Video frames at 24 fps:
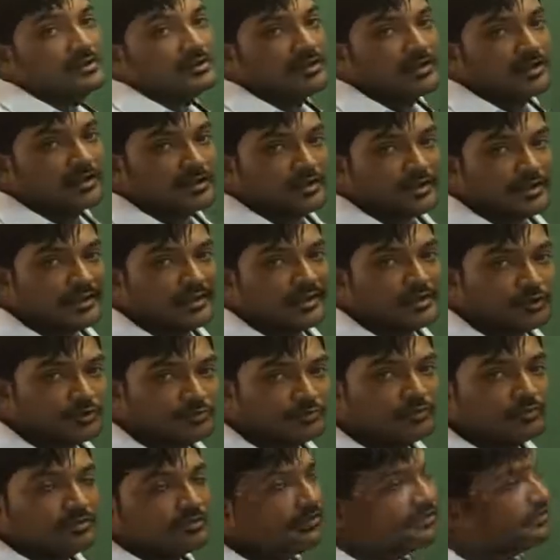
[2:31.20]

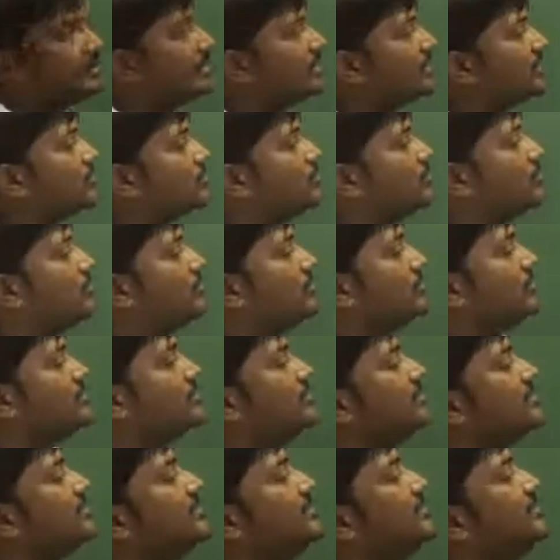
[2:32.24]
into z cube, which
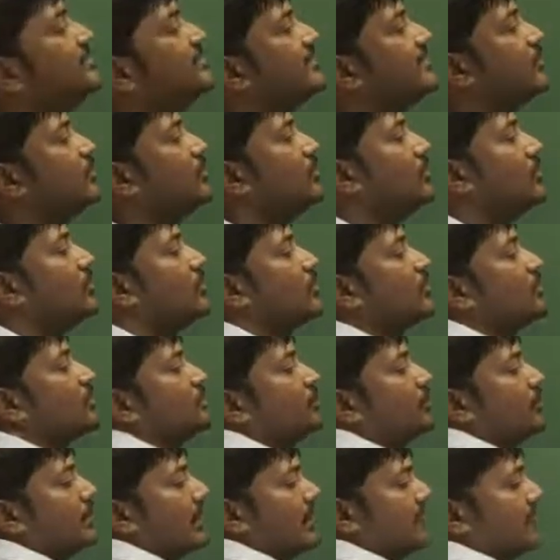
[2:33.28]
is 3z whole cube
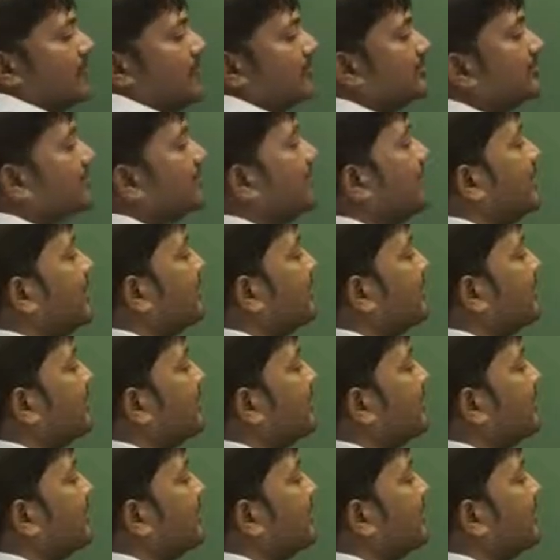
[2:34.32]
minus.